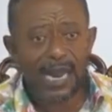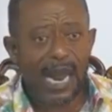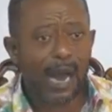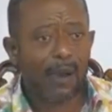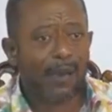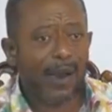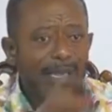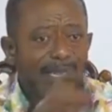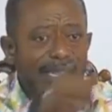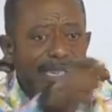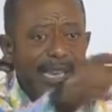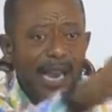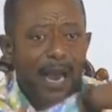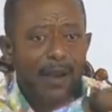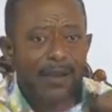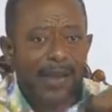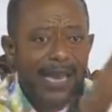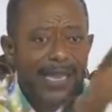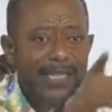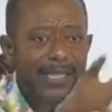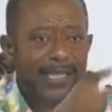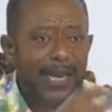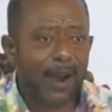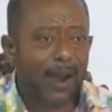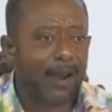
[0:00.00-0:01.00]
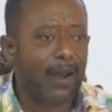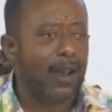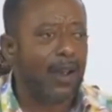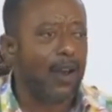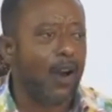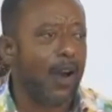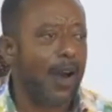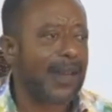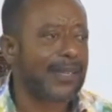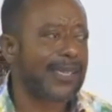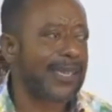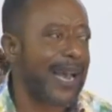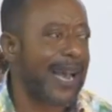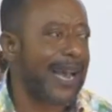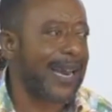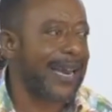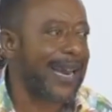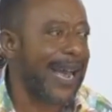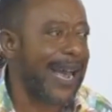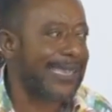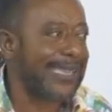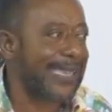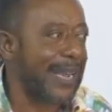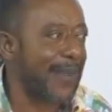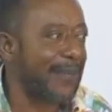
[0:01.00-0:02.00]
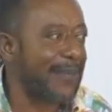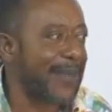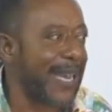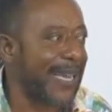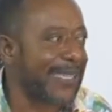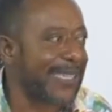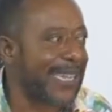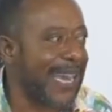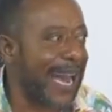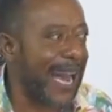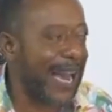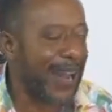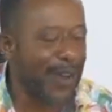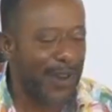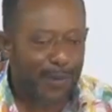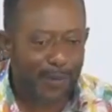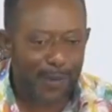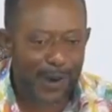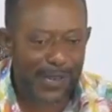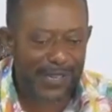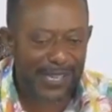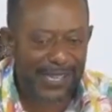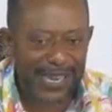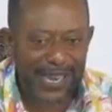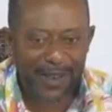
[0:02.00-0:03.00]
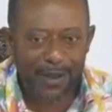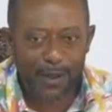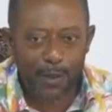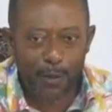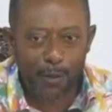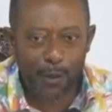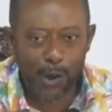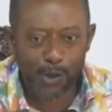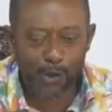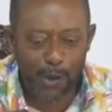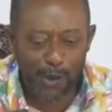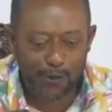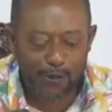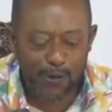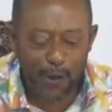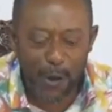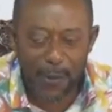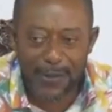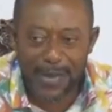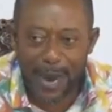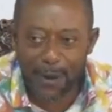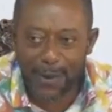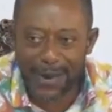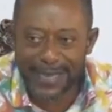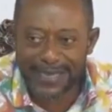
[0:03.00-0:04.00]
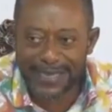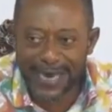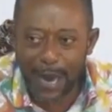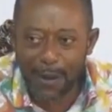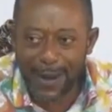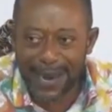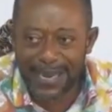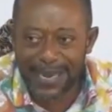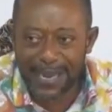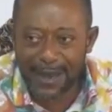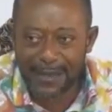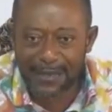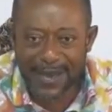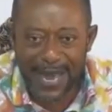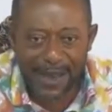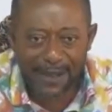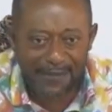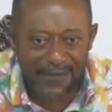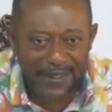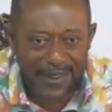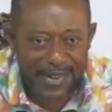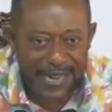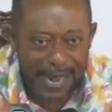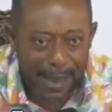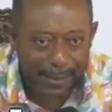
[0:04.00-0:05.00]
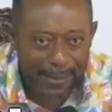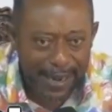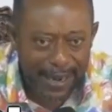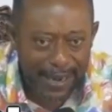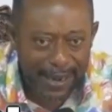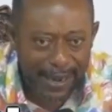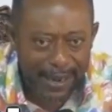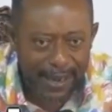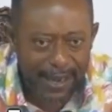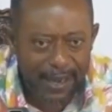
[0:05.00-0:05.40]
Now, question here, you know, on some cancer, me and Tia was say, was so for be a way, Java, be a free name.